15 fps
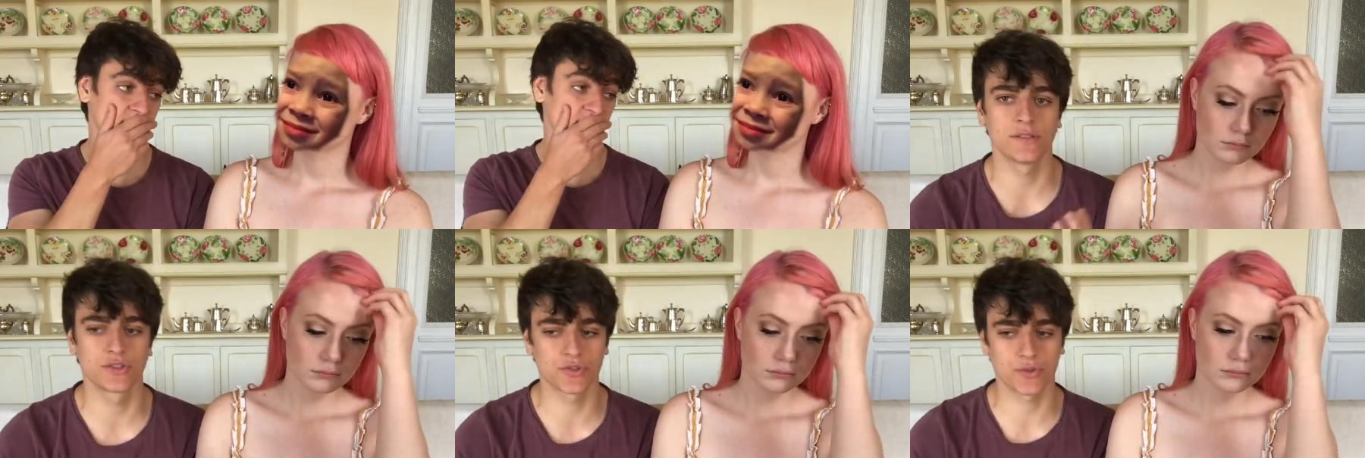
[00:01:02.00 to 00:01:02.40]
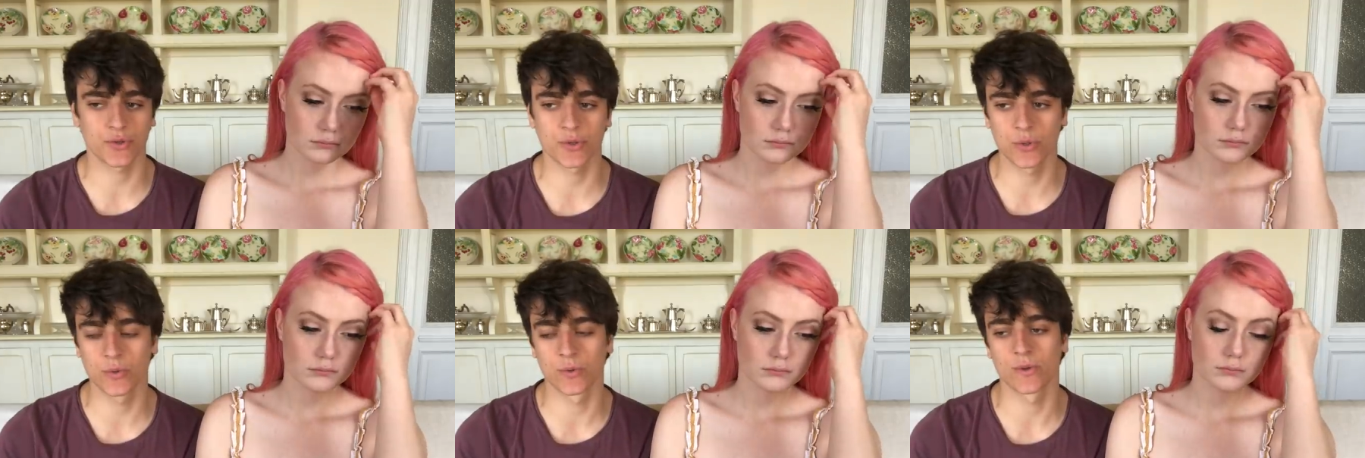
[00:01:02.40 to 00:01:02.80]
Speaker 1: it's
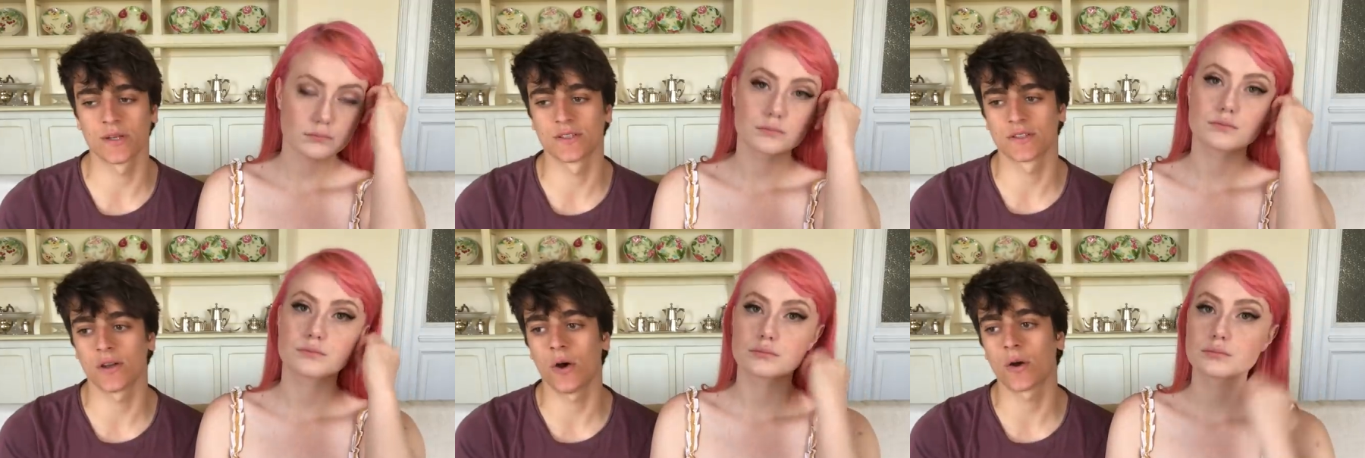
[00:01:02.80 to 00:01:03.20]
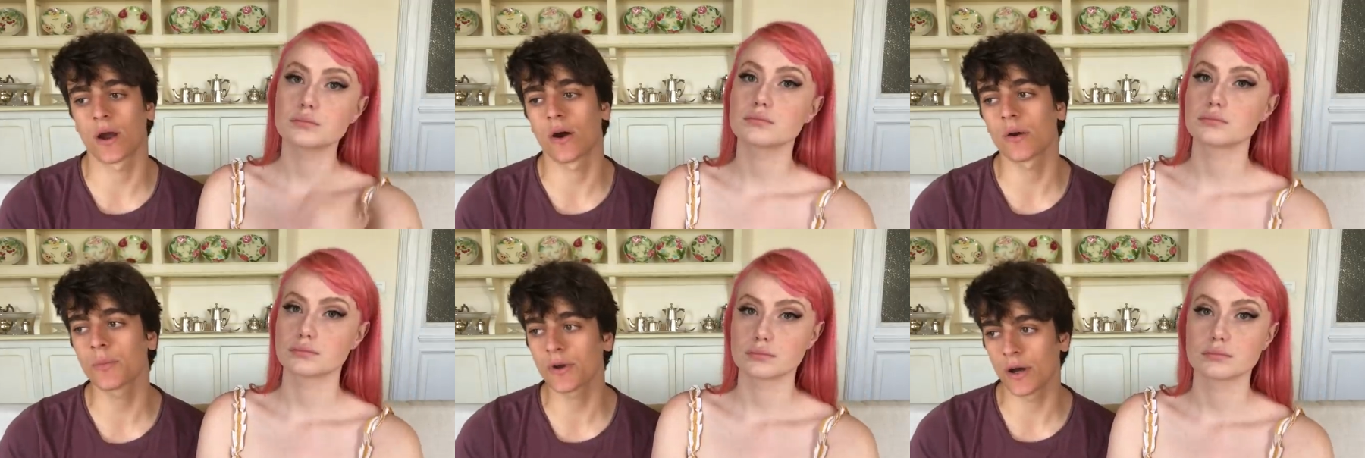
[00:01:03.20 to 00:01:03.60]
true, it's
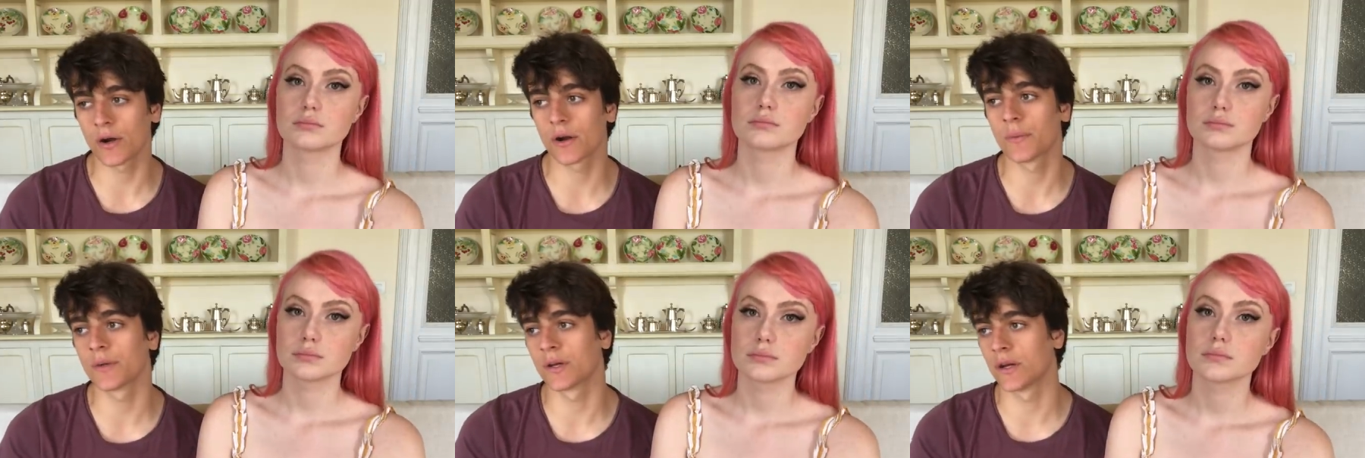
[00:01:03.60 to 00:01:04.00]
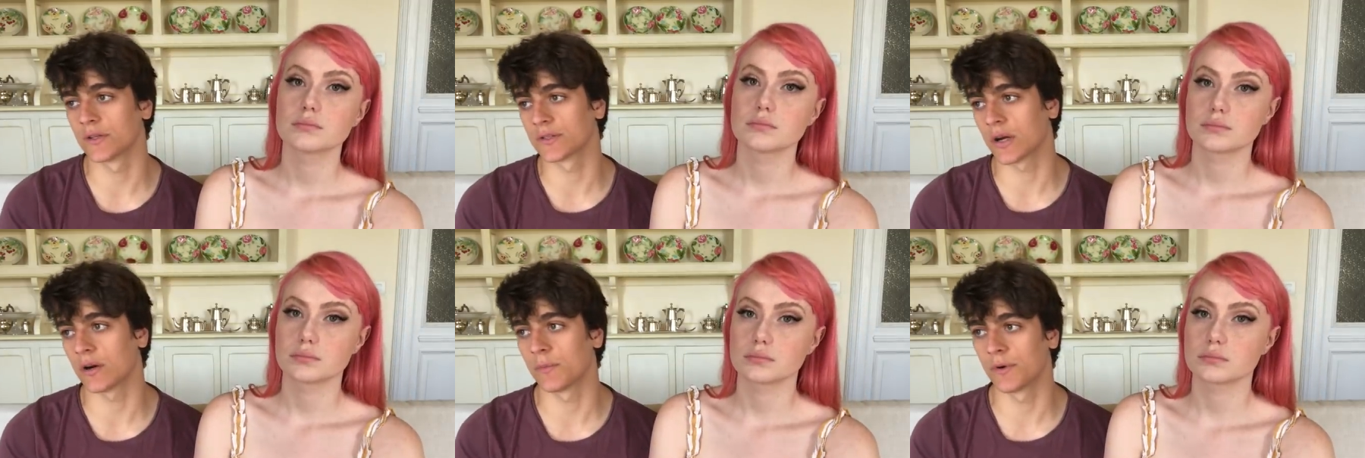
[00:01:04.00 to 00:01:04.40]
not carbonara
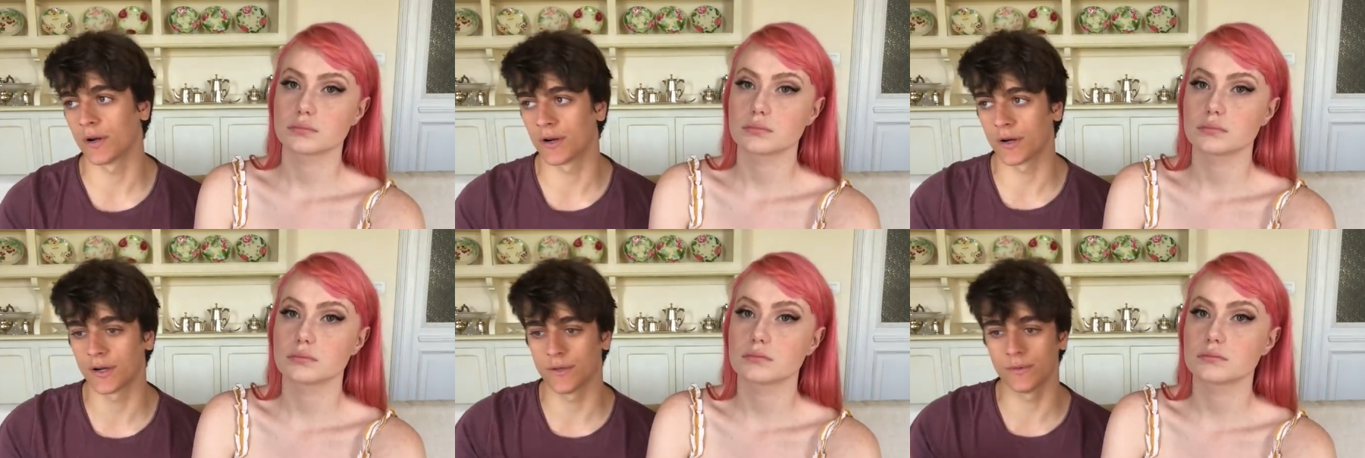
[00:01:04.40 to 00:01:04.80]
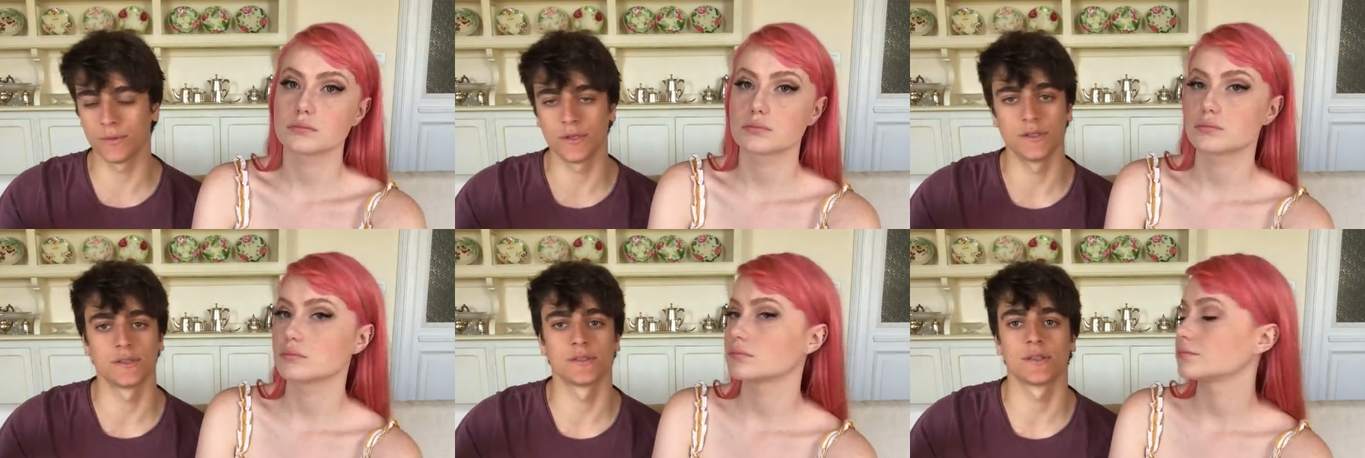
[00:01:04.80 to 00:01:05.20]
because
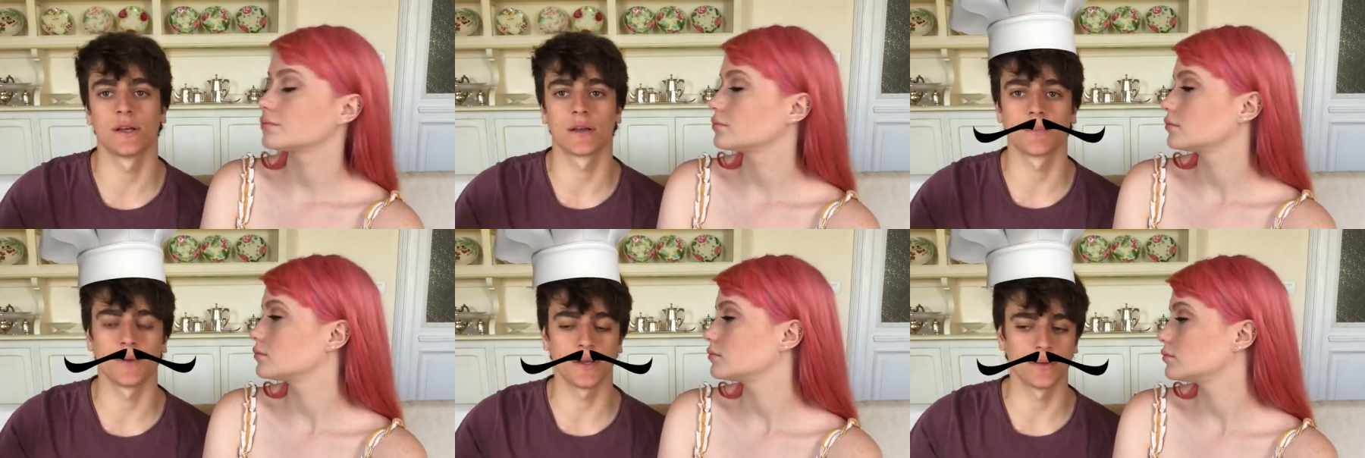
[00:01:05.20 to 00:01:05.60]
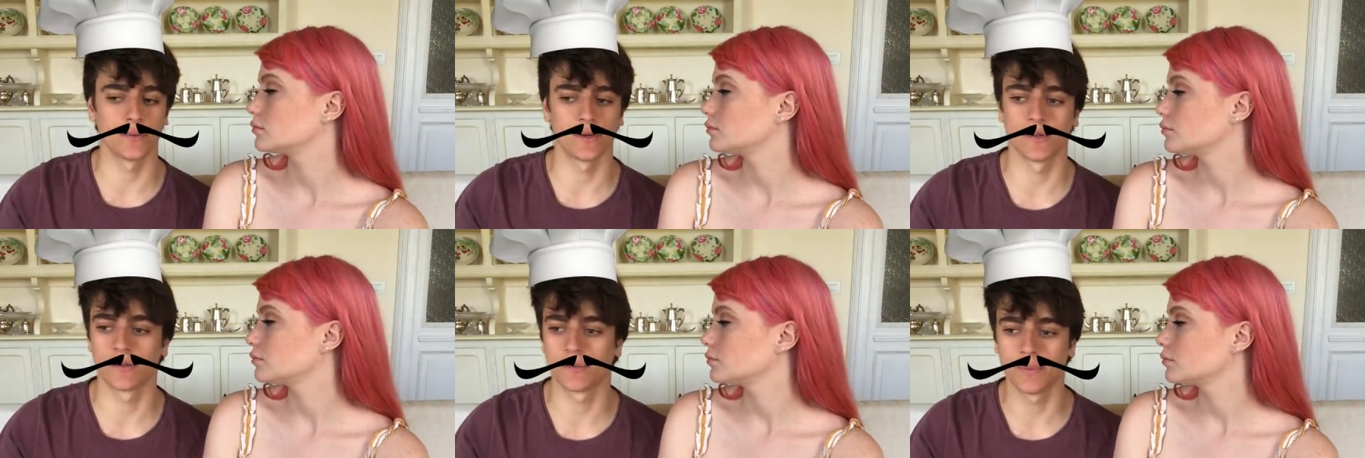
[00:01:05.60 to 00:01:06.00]
carbonara is like made
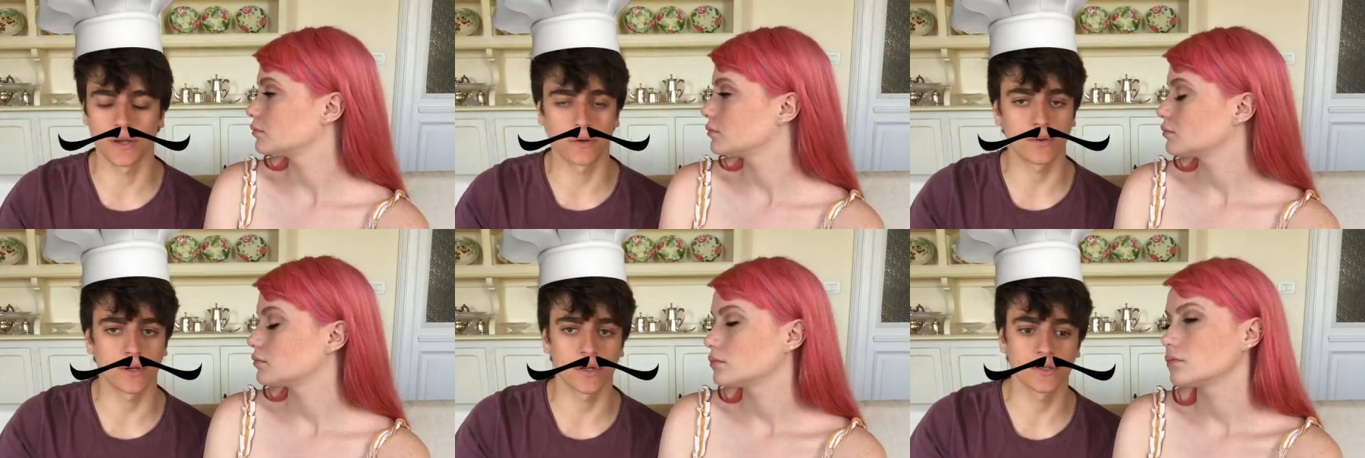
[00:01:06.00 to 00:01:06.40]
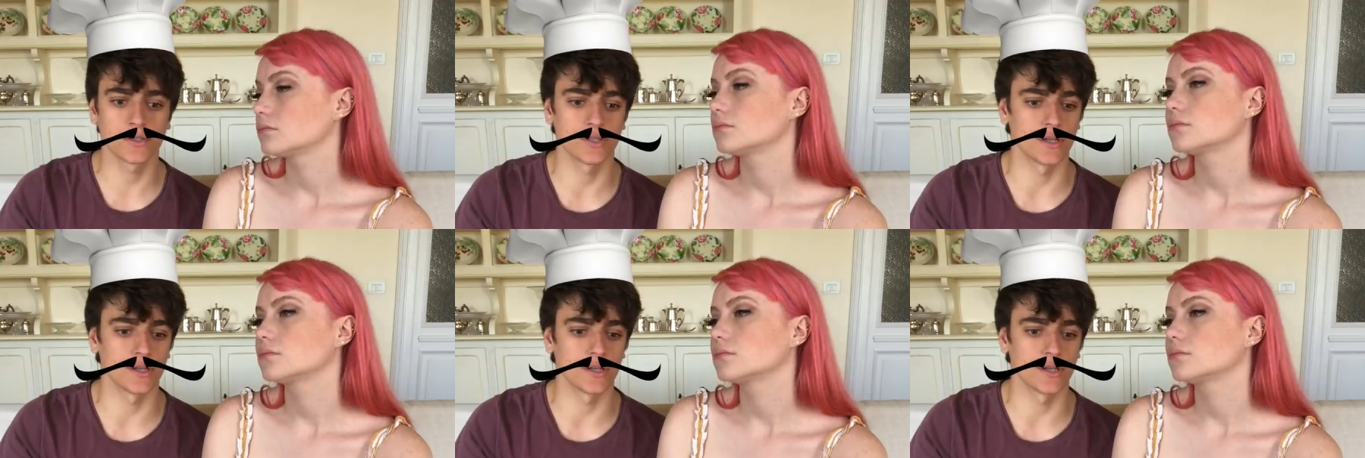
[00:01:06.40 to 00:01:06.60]
with pecorino